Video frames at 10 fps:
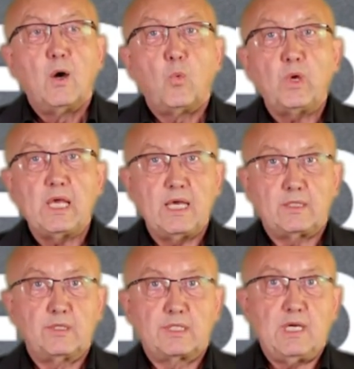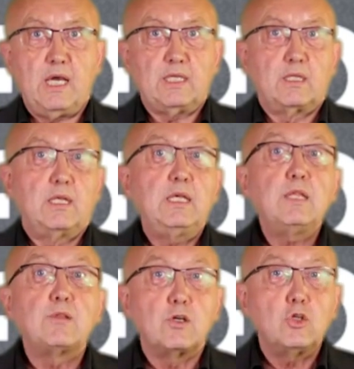we had to decide
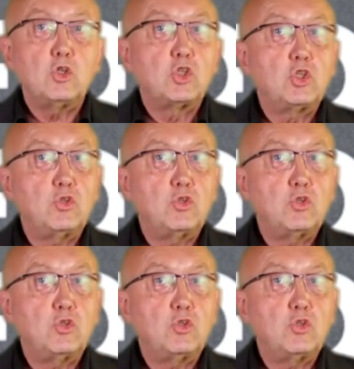either to